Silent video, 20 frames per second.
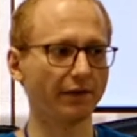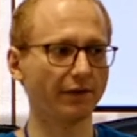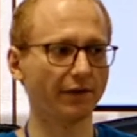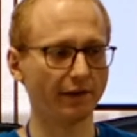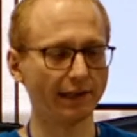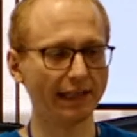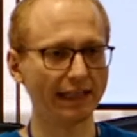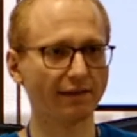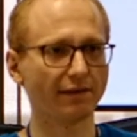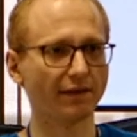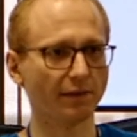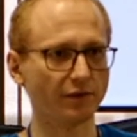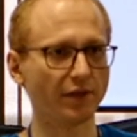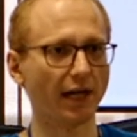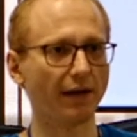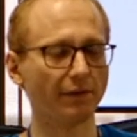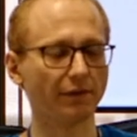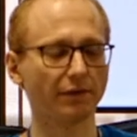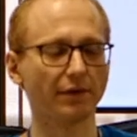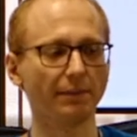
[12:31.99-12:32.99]
So it needs some
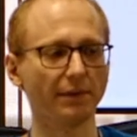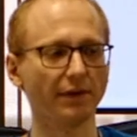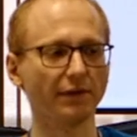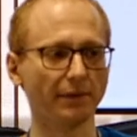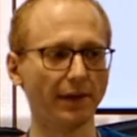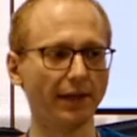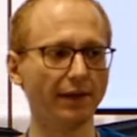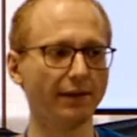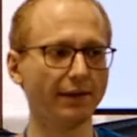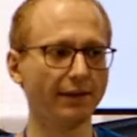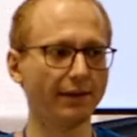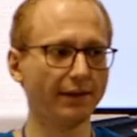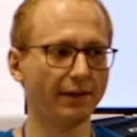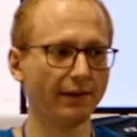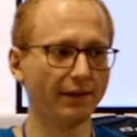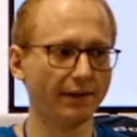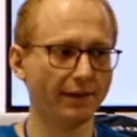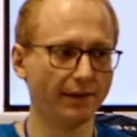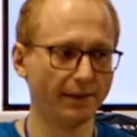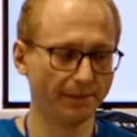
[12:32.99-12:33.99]
JavaScript as well.
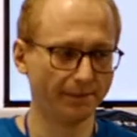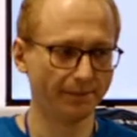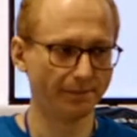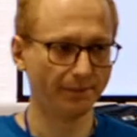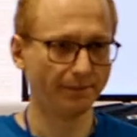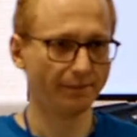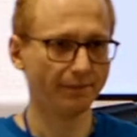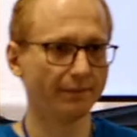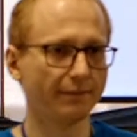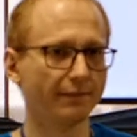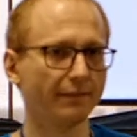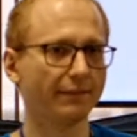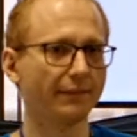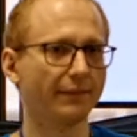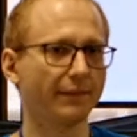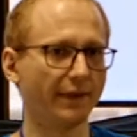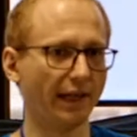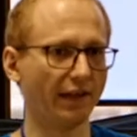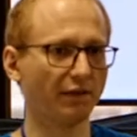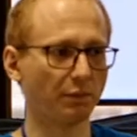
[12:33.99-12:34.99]

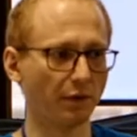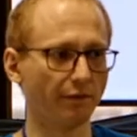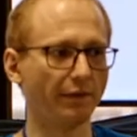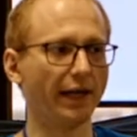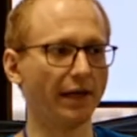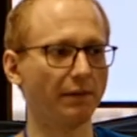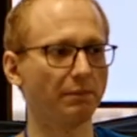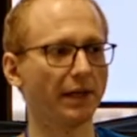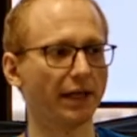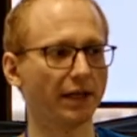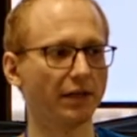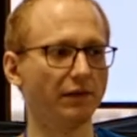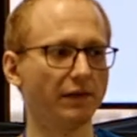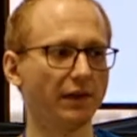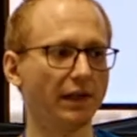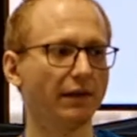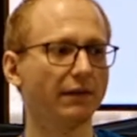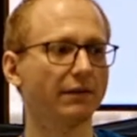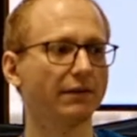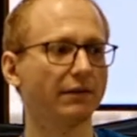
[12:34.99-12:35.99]
And that's provided by
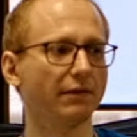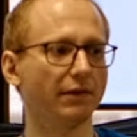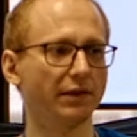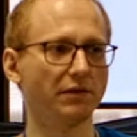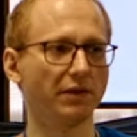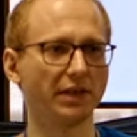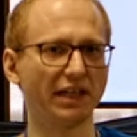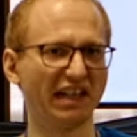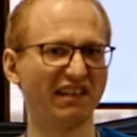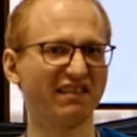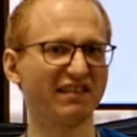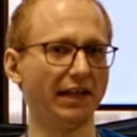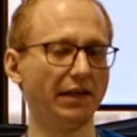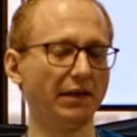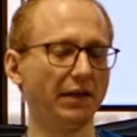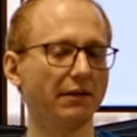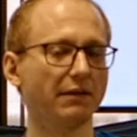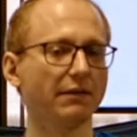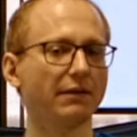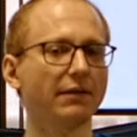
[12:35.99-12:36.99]
Qt, and you can extend
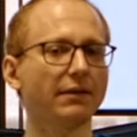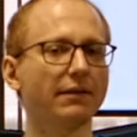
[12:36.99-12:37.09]
it.